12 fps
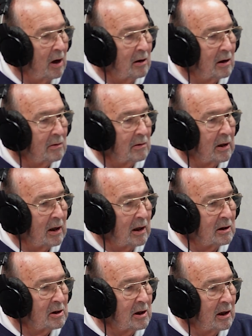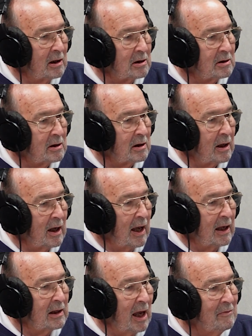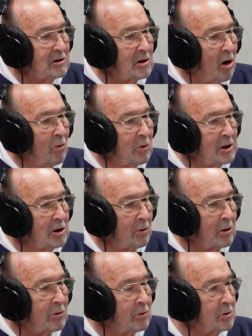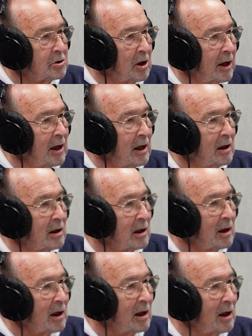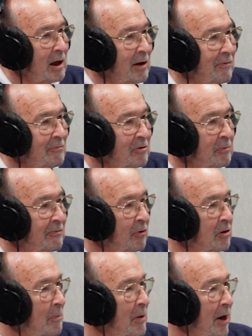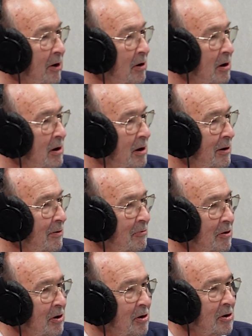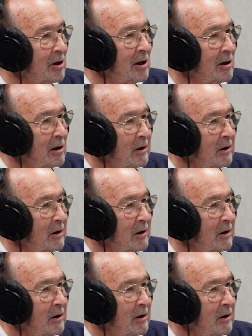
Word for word: uh, is, is David's always on a crusade for, for the better, uh-huh. for the good.